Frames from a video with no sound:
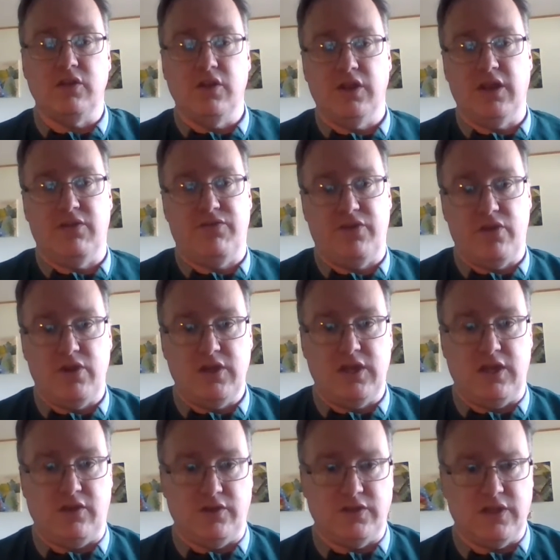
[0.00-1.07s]
to look at fairy
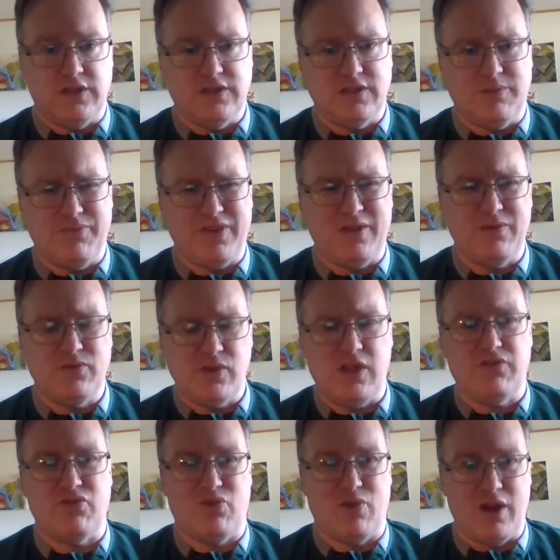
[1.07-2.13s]
tales, because sometimes when you
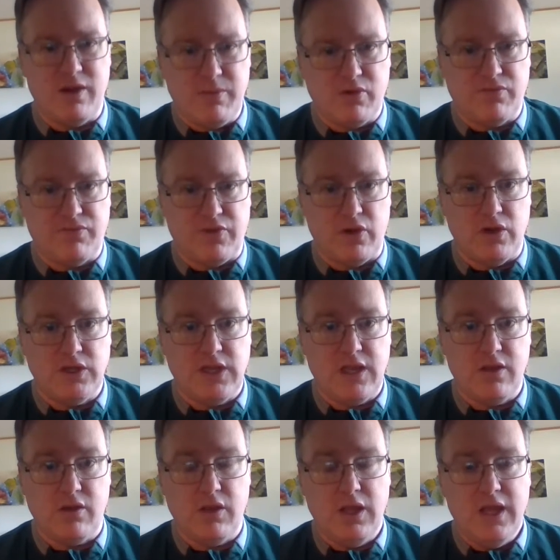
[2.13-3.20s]
have to write about a fairy
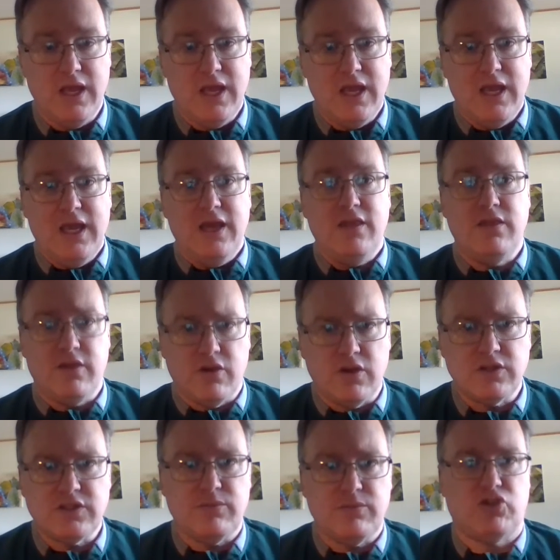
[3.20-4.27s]
tale, there
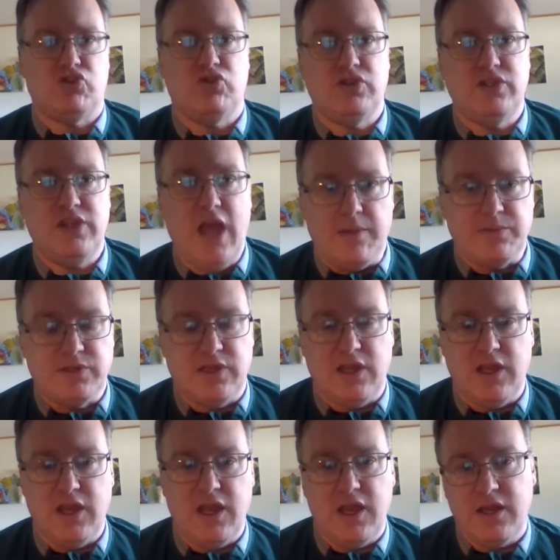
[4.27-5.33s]
are some extra steps,
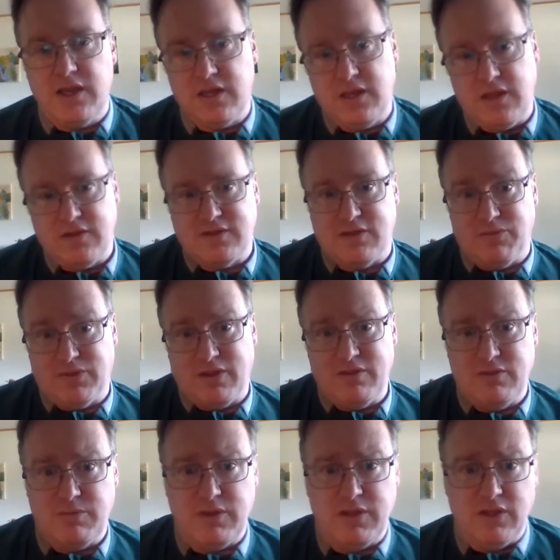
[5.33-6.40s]
and it can
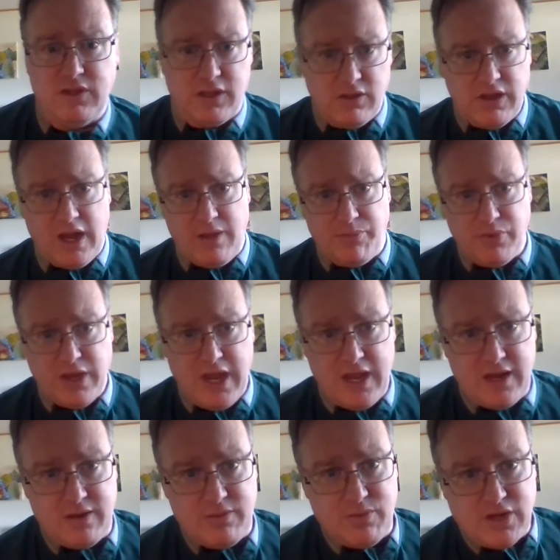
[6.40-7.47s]
sometimes be a little
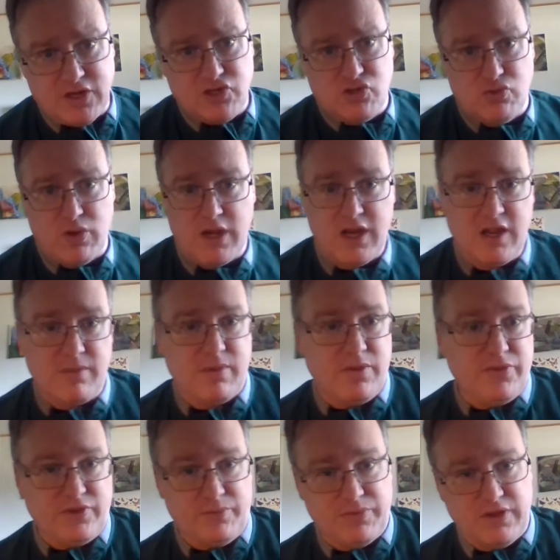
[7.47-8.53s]
complicated because you're writing
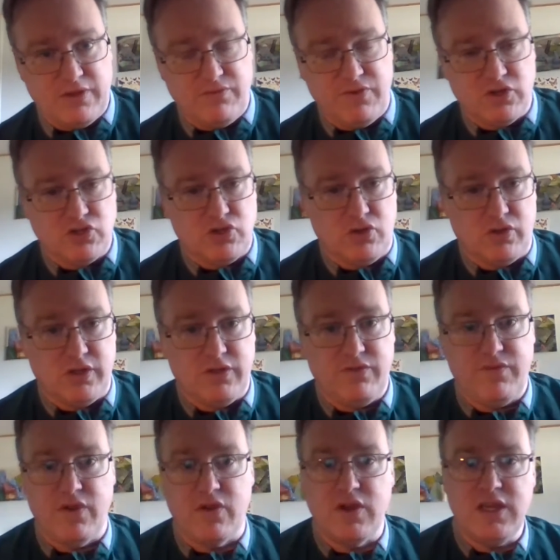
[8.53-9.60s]
about something fictional. It's
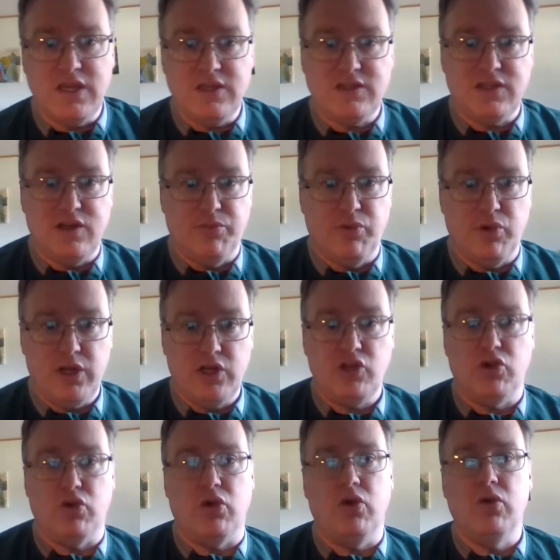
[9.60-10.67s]
very easy to put in
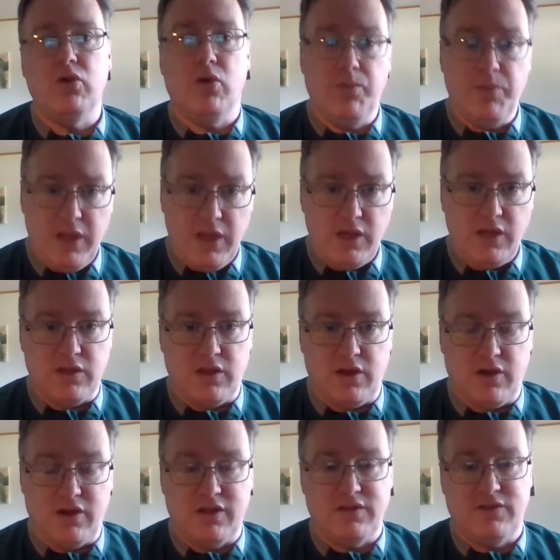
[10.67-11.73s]
your own opinion
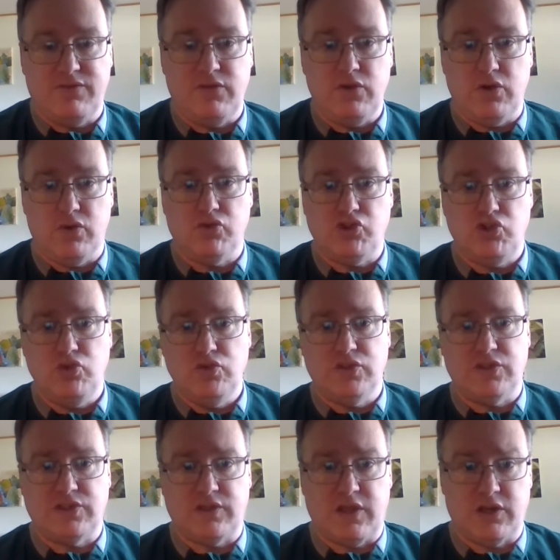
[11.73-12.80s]
there, and if you don't
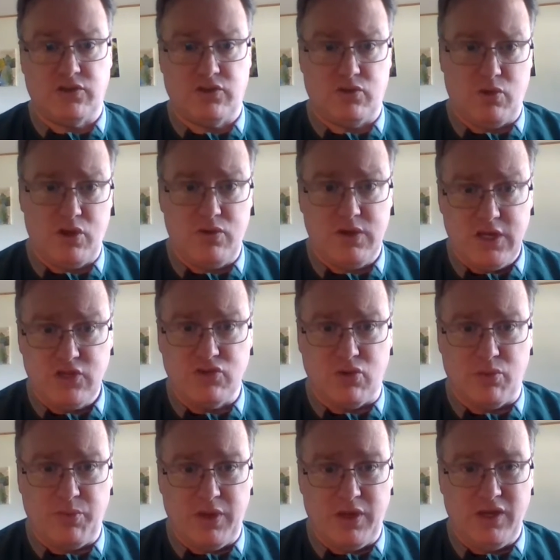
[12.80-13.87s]
choose a selection where you need
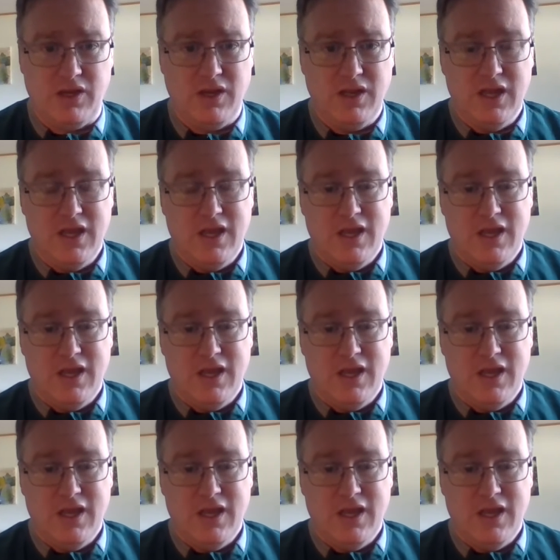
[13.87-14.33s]
your opinion,